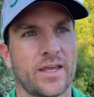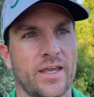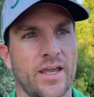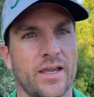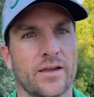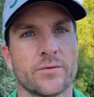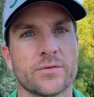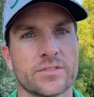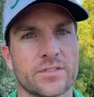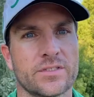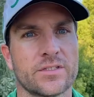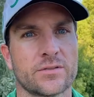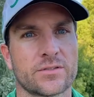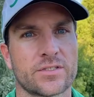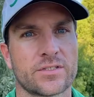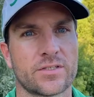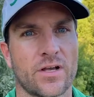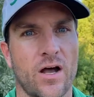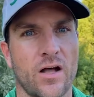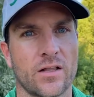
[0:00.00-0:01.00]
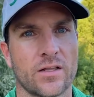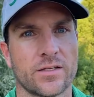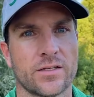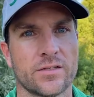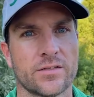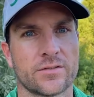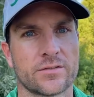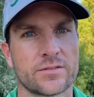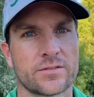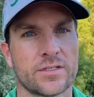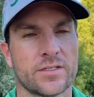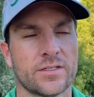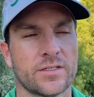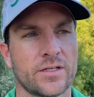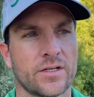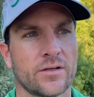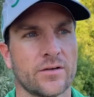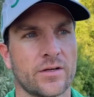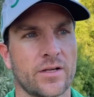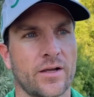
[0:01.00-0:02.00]
yeah, it was still solid in those. And,
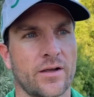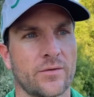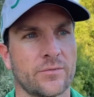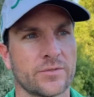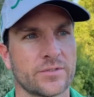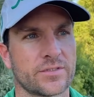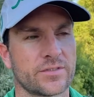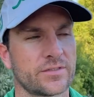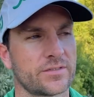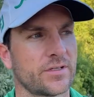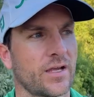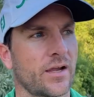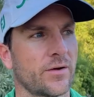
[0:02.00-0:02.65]
you know, I was